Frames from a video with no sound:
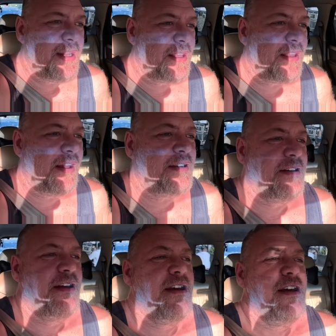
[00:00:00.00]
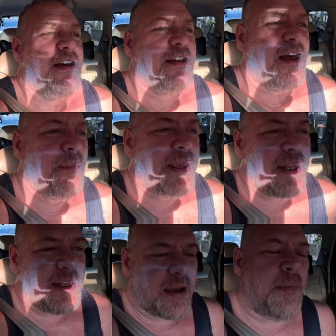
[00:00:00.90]
Like, you can't be
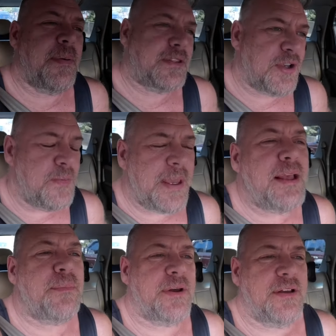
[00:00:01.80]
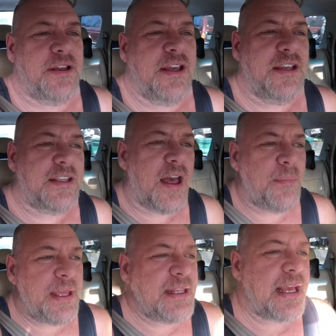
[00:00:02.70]
eating... I'm a bit too big, but can't
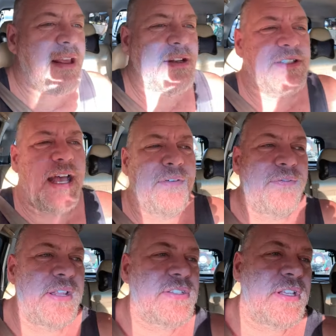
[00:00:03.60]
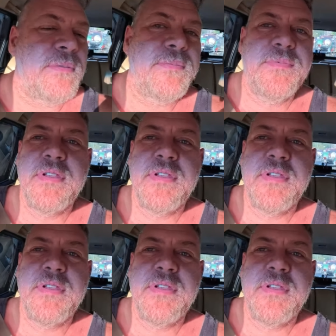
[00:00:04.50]
be eating that kind of stuff. Listen...